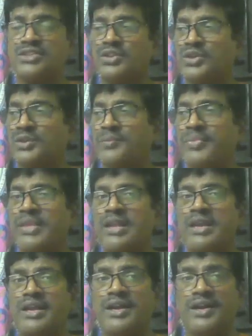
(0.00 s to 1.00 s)
So
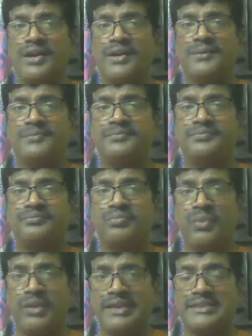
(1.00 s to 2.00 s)
um,
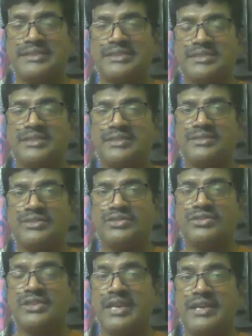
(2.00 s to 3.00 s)
please uh,
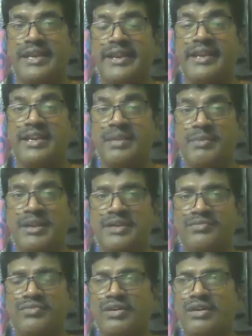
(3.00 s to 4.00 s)
stand in
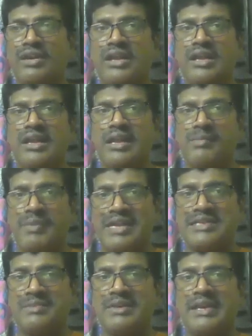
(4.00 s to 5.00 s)
agreement for a
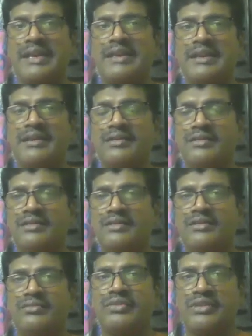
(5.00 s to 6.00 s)
mighty miracle,
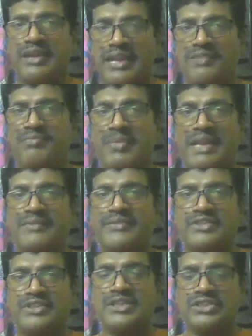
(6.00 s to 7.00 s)
for the life
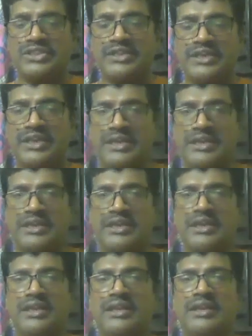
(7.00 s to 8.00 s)
manifestation in her
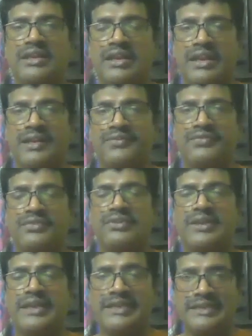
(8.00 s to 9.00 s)
life
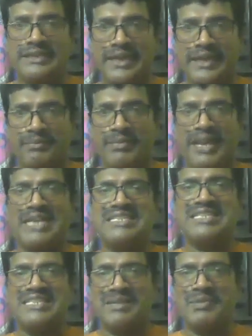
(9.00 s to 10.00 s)
in the
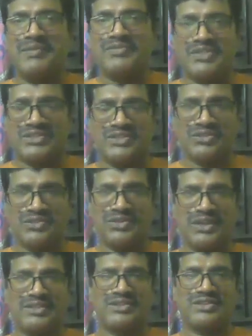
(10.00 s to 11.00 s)
mighty name of Jesus
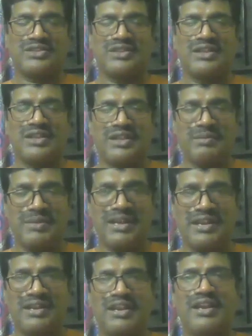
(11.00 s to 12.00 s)
Christ.
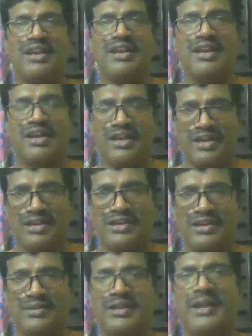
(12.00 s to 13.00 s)
Amen.
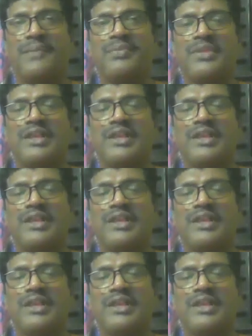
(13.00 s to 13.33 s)
Hallelujah.